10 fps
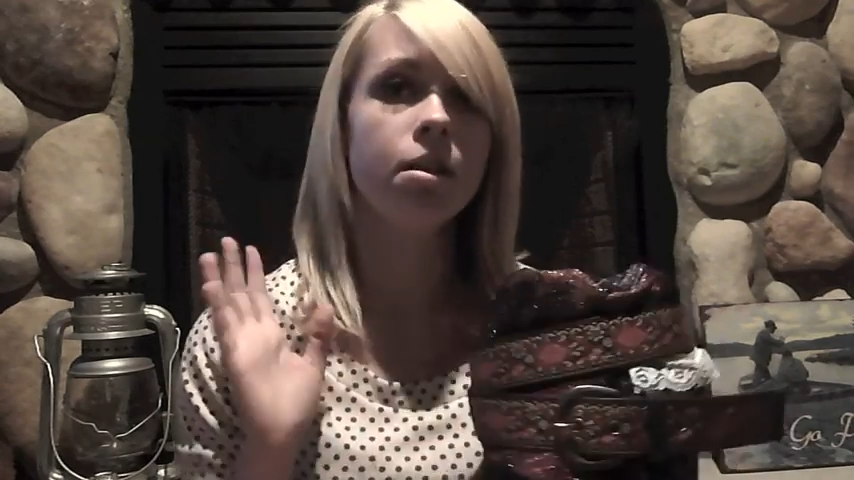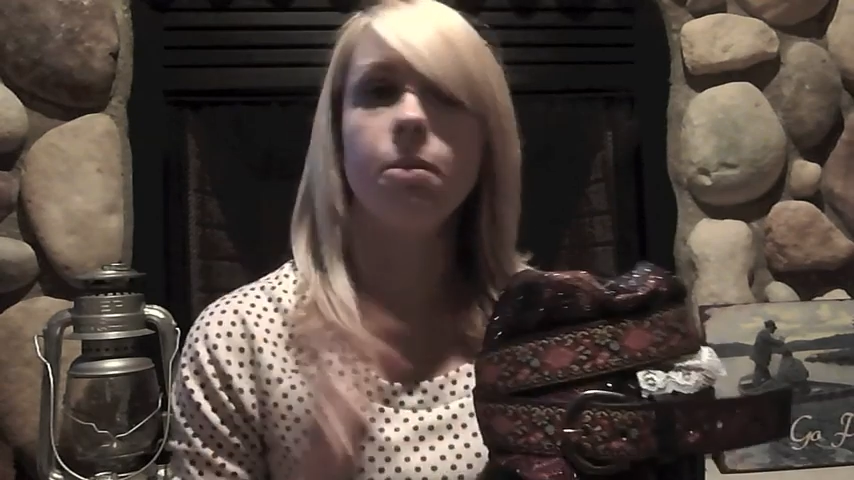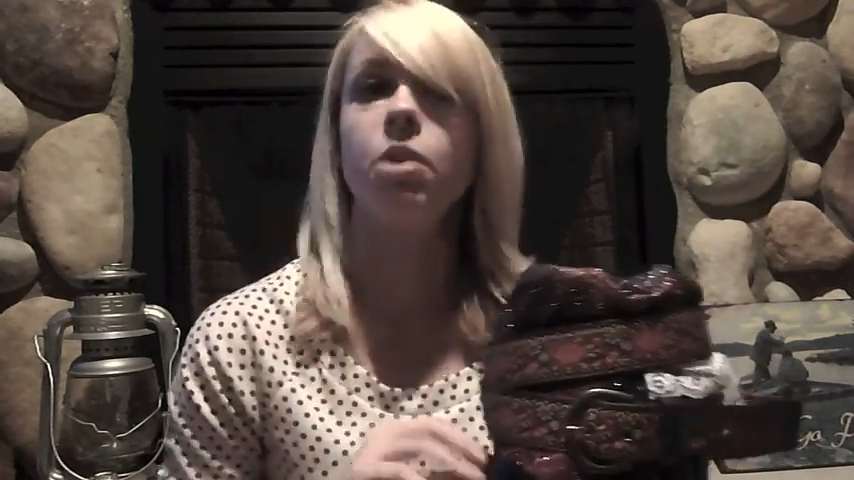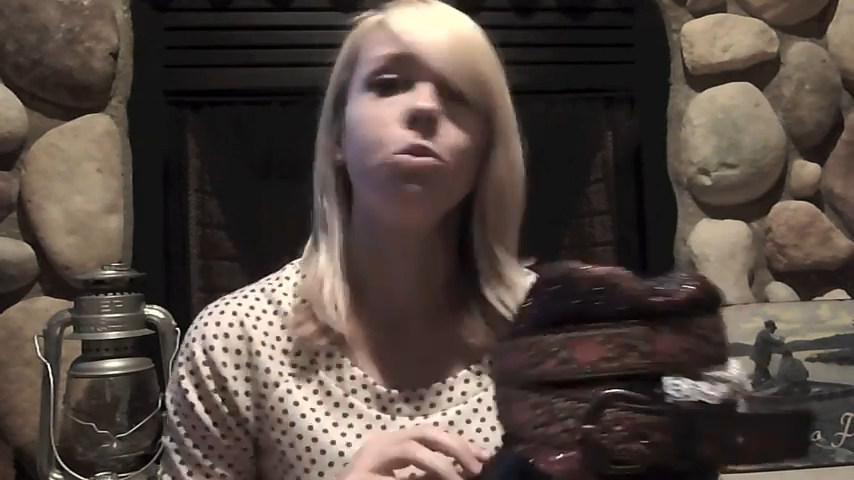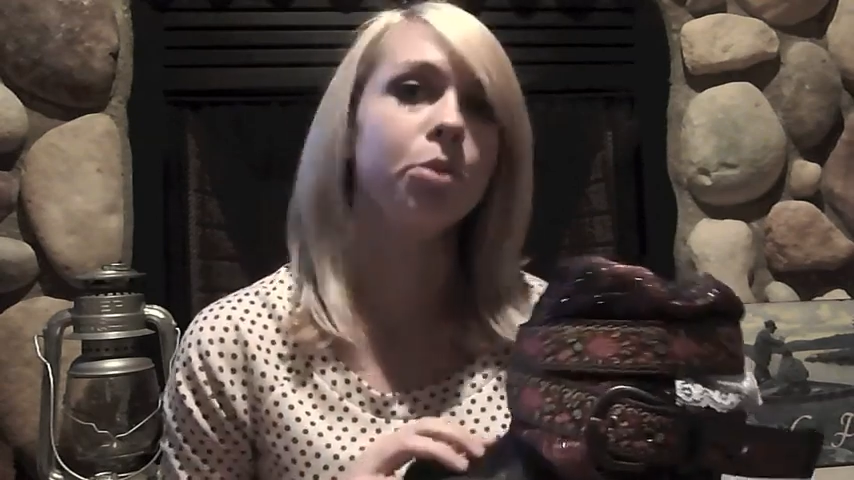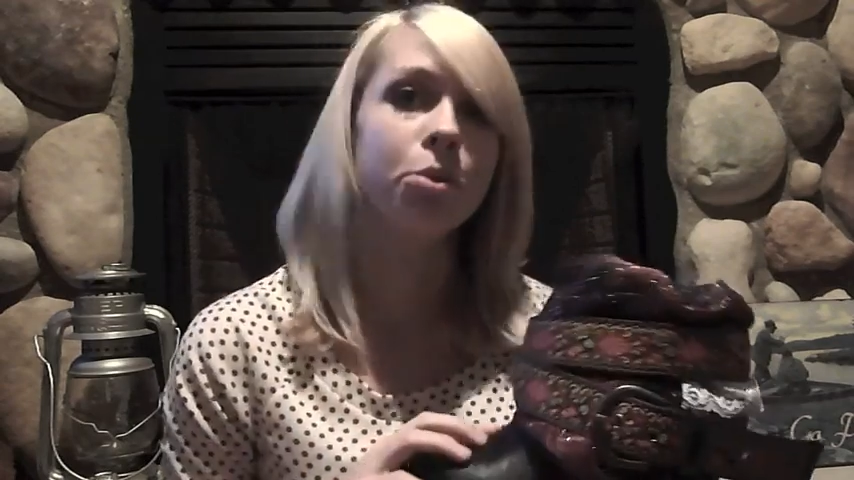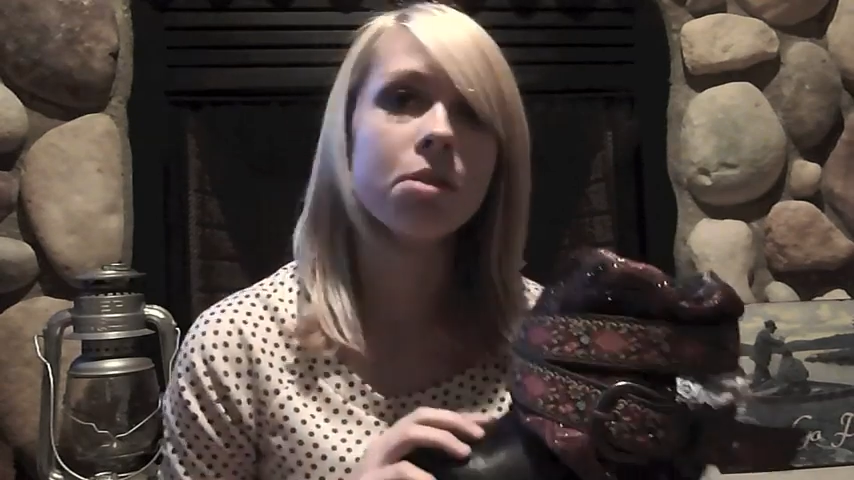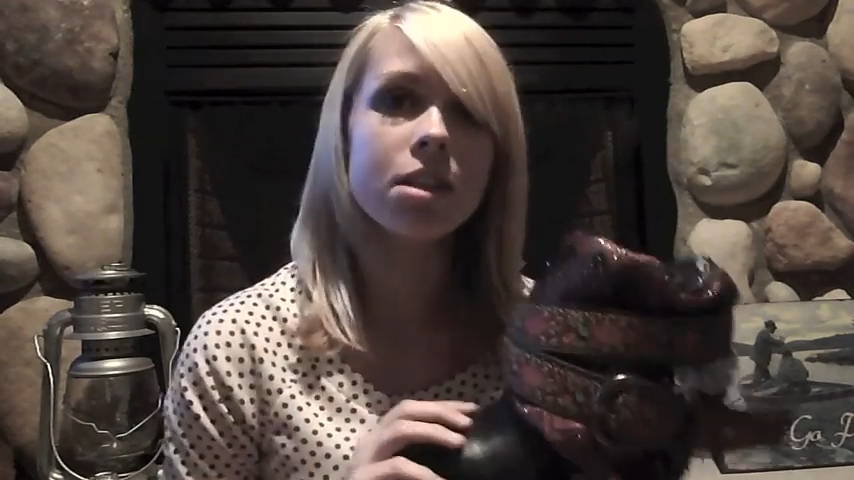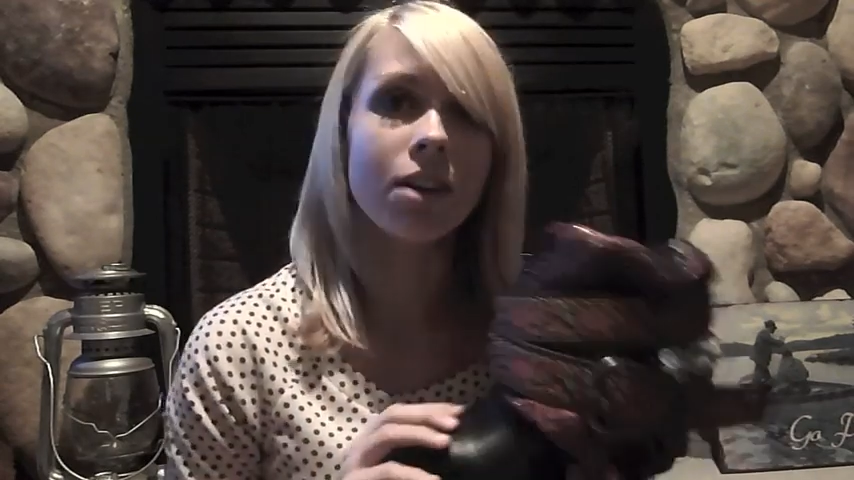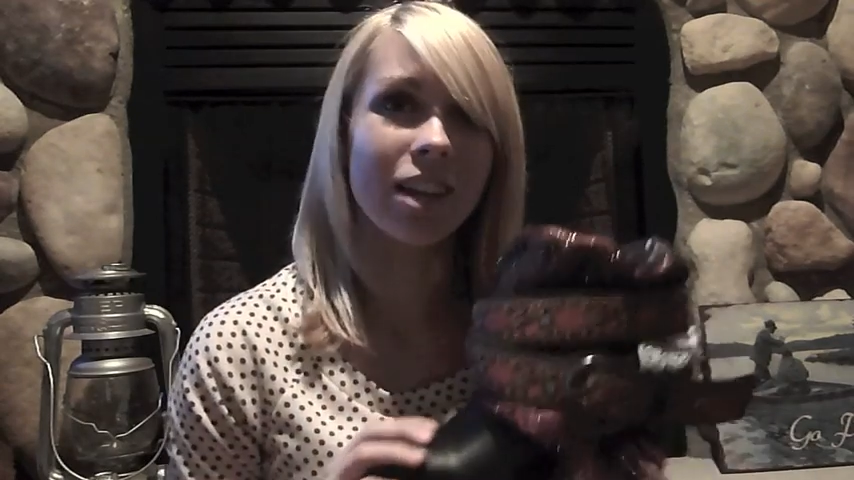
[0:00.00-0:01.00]
my own
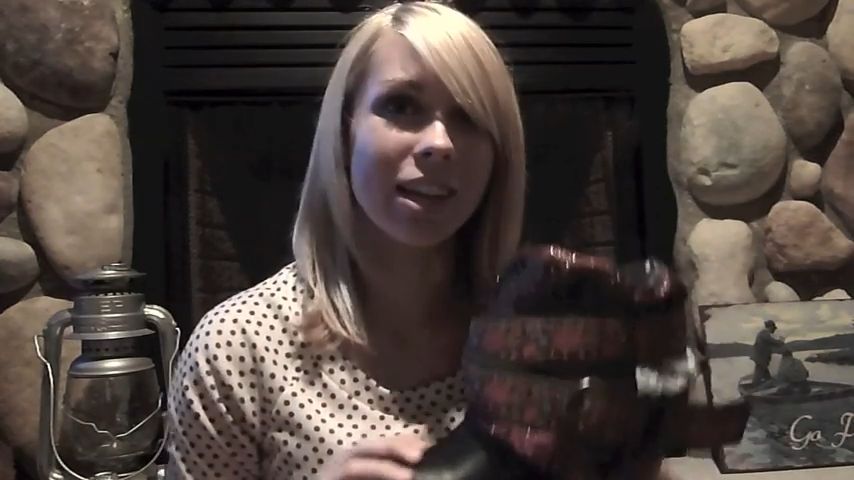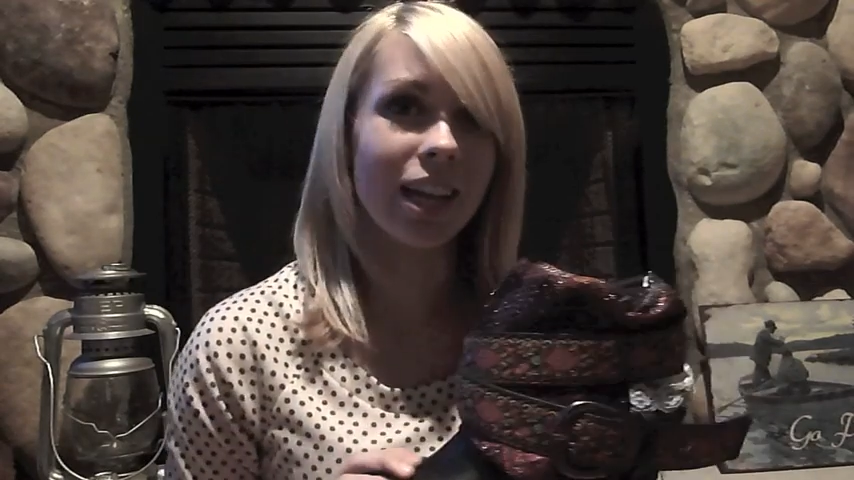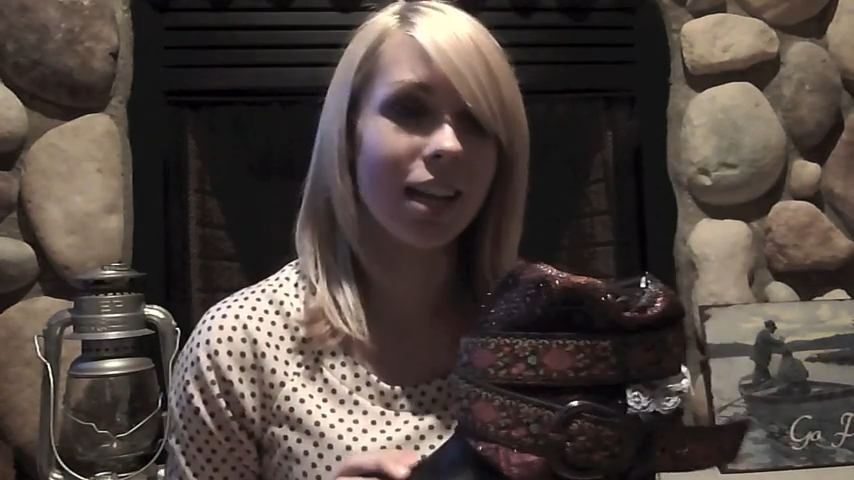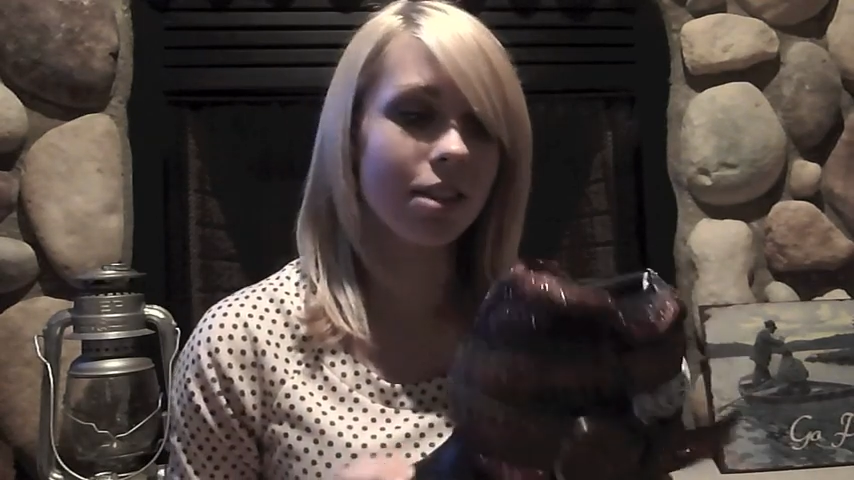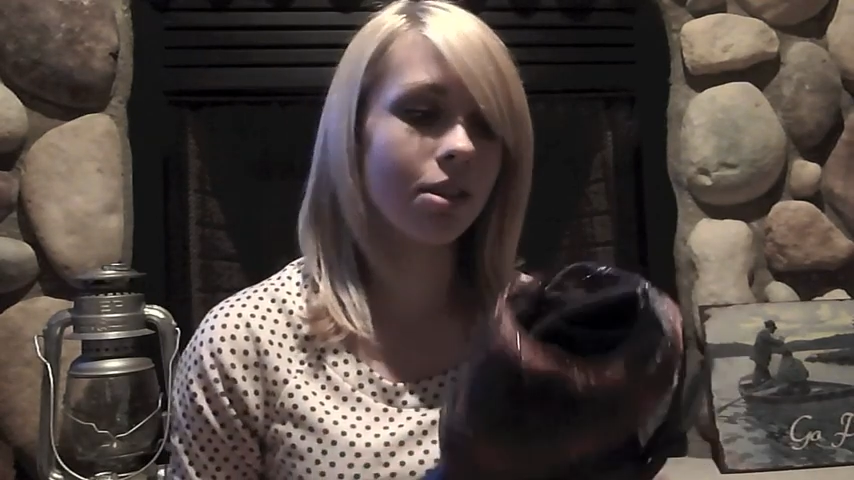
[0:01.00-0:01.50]
boots, stuff like that.